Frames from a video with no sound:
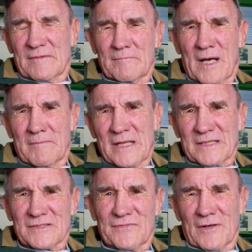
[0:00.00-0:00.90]
Bob
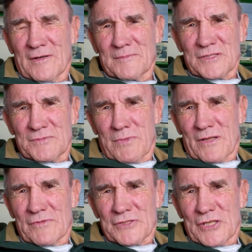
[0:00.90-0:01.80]
Bickett's farm, his
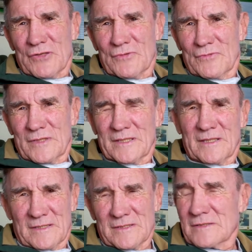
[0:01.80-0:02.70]
brother Joe, and
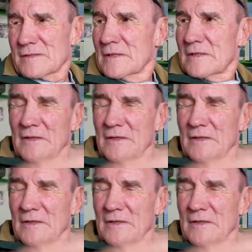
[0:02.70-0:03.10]
that's